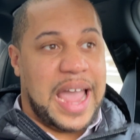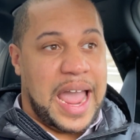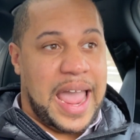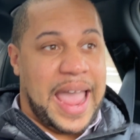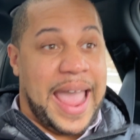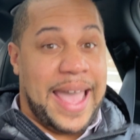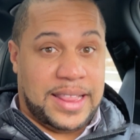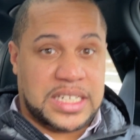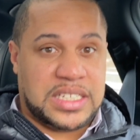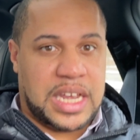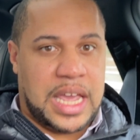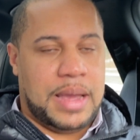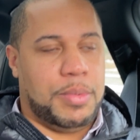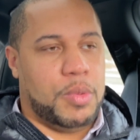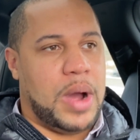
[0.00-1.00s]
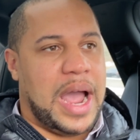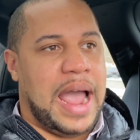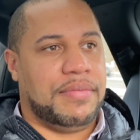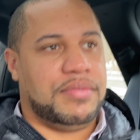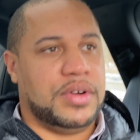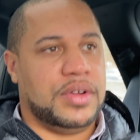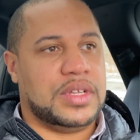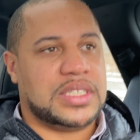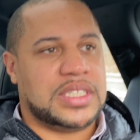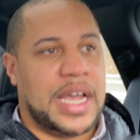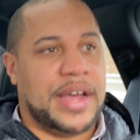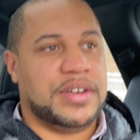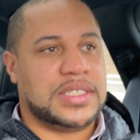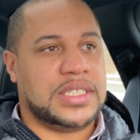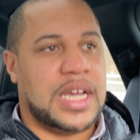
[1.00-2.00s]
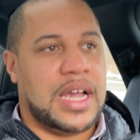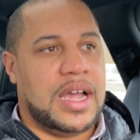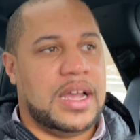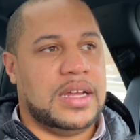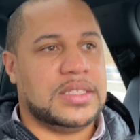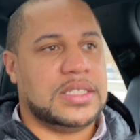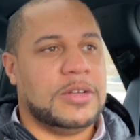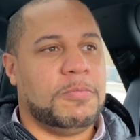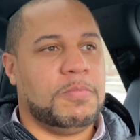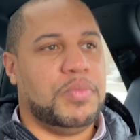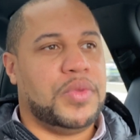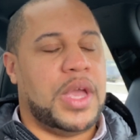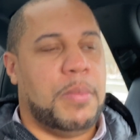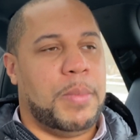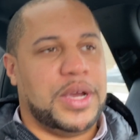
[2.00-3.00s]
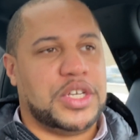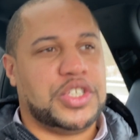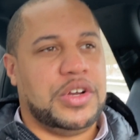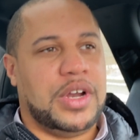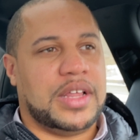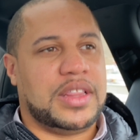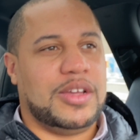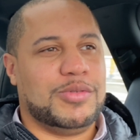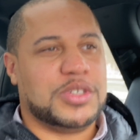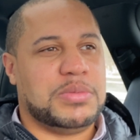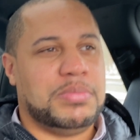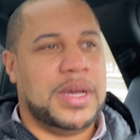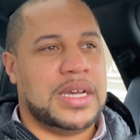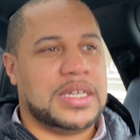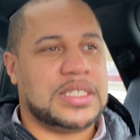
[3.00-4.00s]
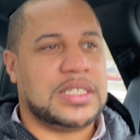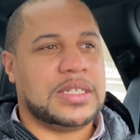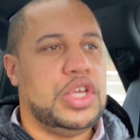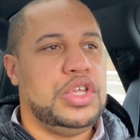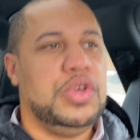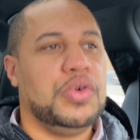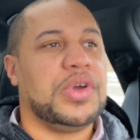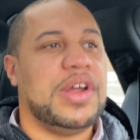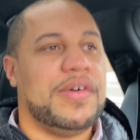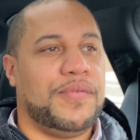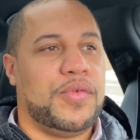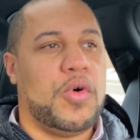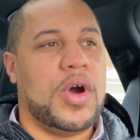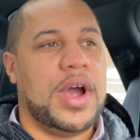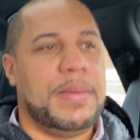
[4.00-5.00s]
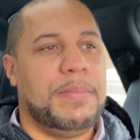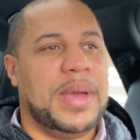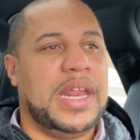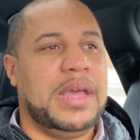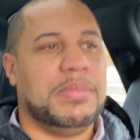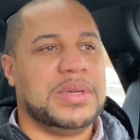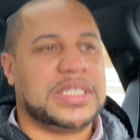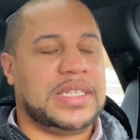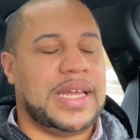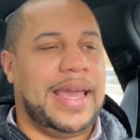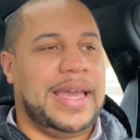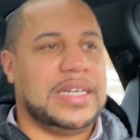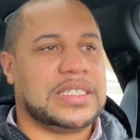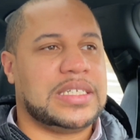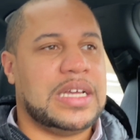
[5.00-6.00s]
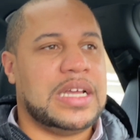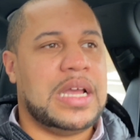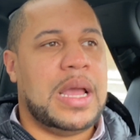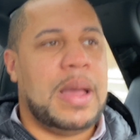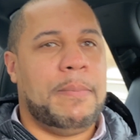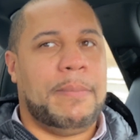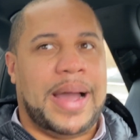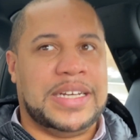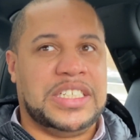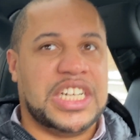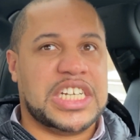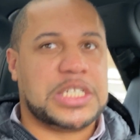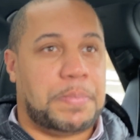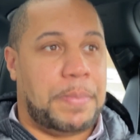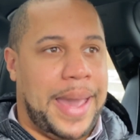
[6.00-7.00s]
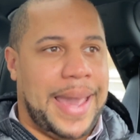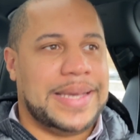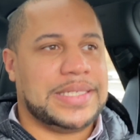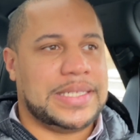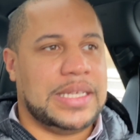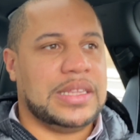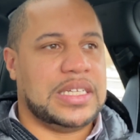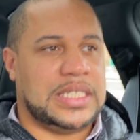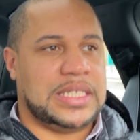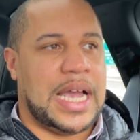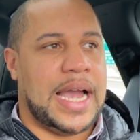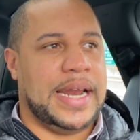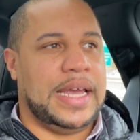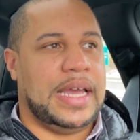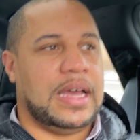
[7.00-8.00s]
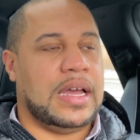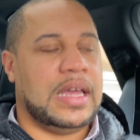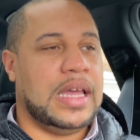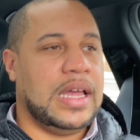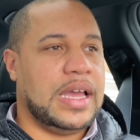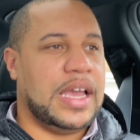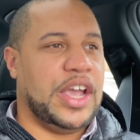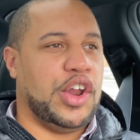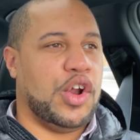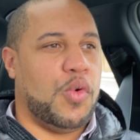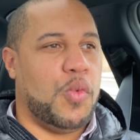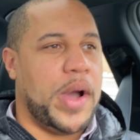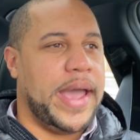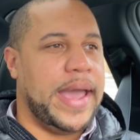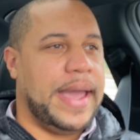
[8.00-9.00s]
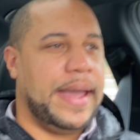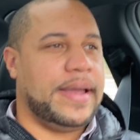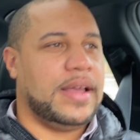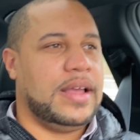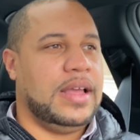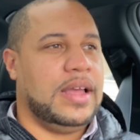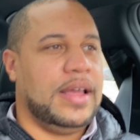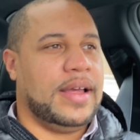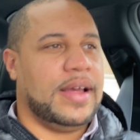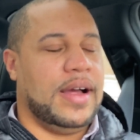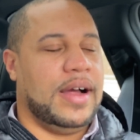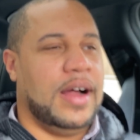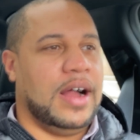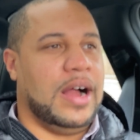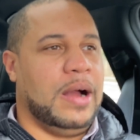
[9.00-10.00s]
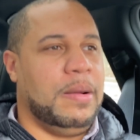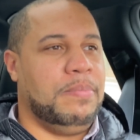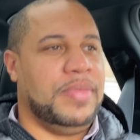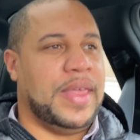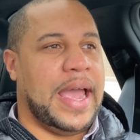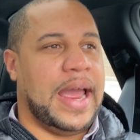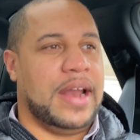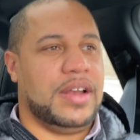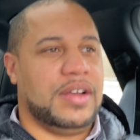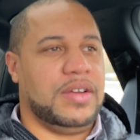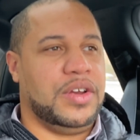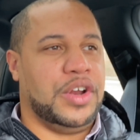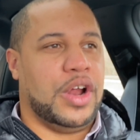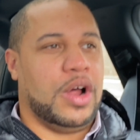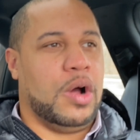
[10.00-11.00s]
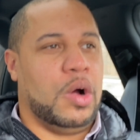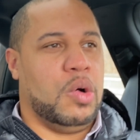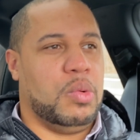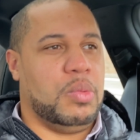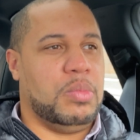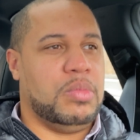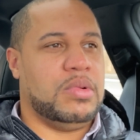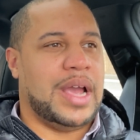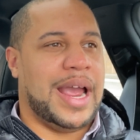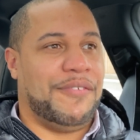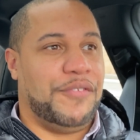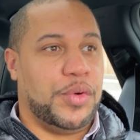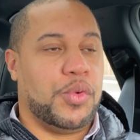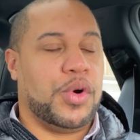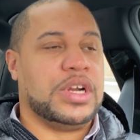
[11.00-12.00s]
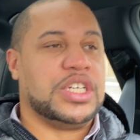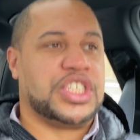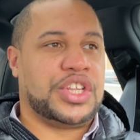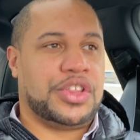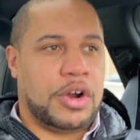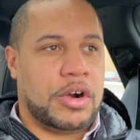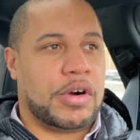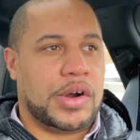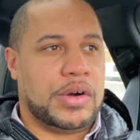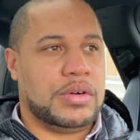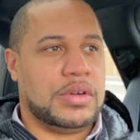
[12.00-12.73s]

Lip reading: at the table after the signer signs and make sure nothing was missed. You can avoid many mistakes by just pacing the signing in a way that, you know, everyone is thorough.